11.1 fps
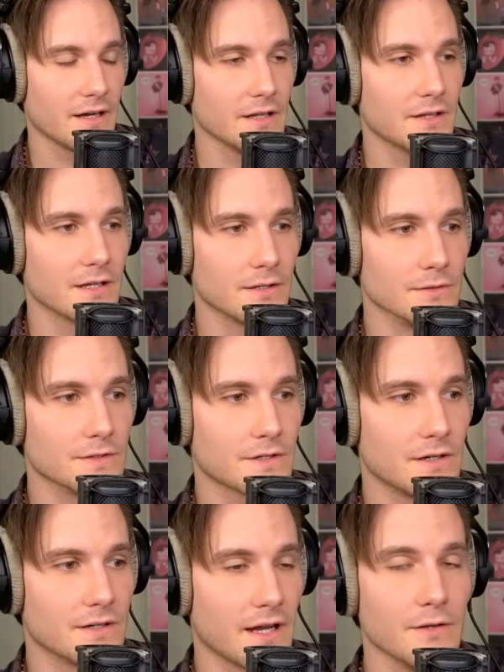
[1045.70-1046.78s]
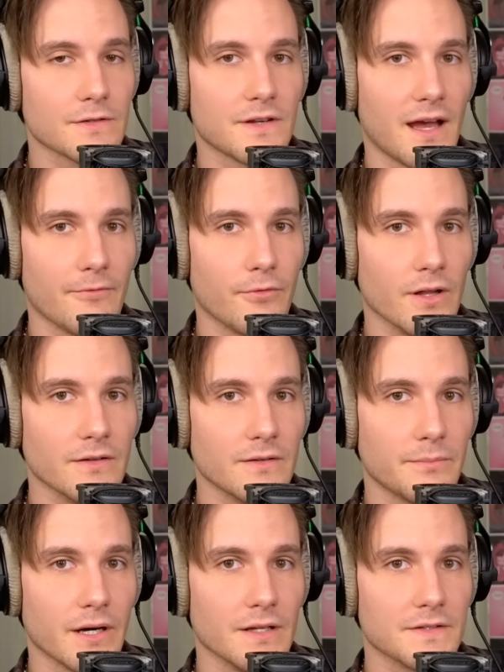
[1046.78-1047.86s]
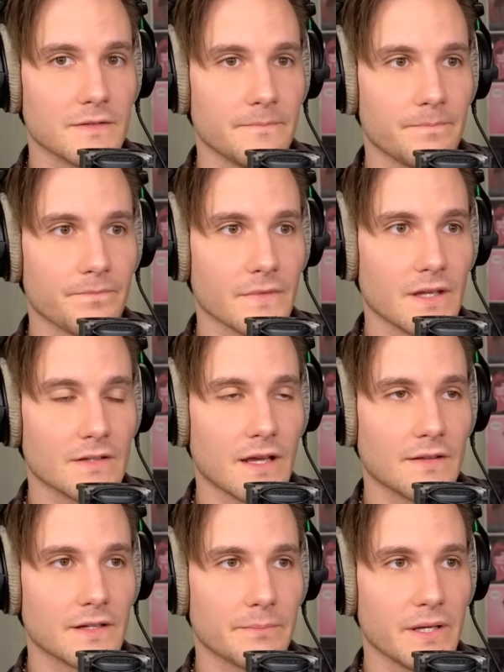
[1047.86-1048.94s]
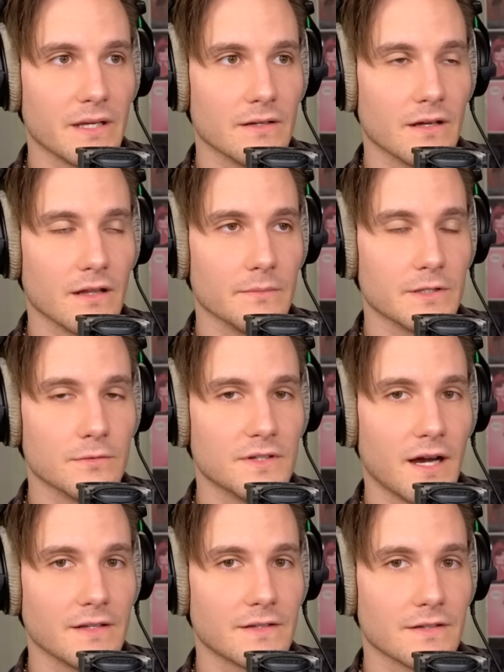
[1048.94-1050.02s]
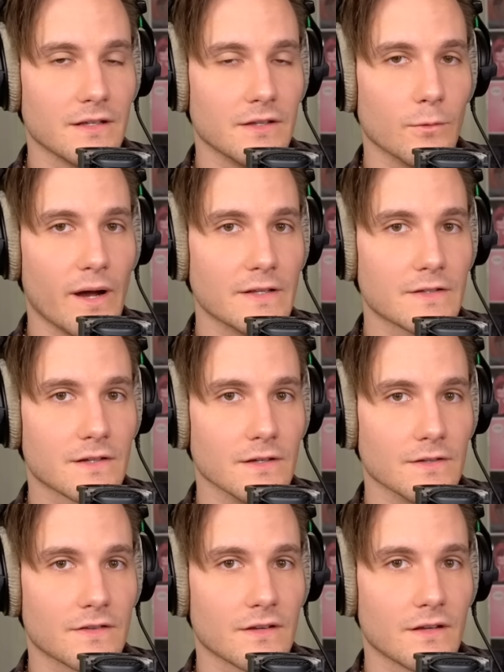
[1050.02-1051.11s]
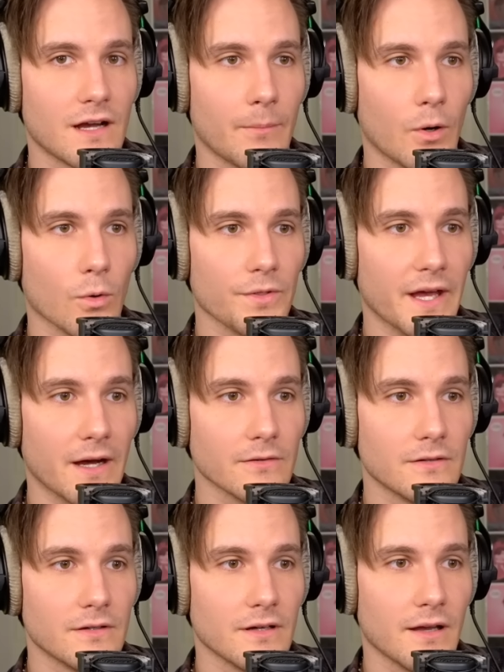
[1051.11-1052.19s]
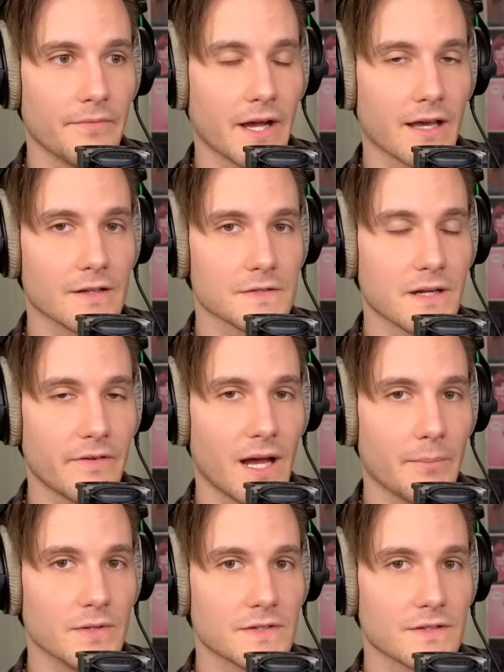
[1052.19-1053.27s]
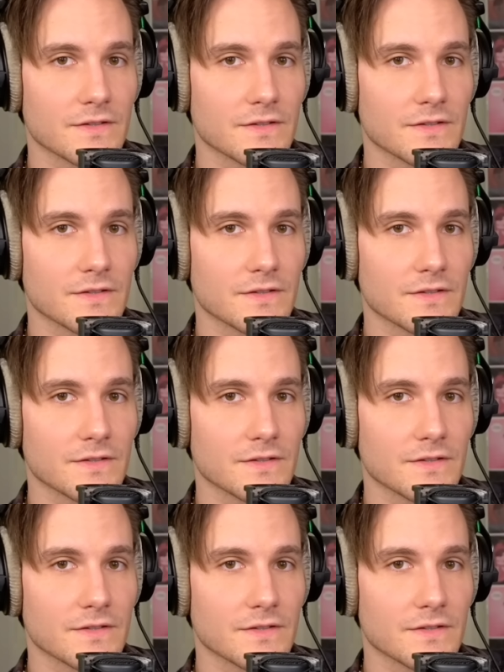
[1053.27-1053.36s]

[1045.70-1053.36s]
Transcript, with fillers: I need to get a good skirt. I used to have one, but it ended up being a little bit too tight in the waist, because I'm old now, and that kind of stuff happens,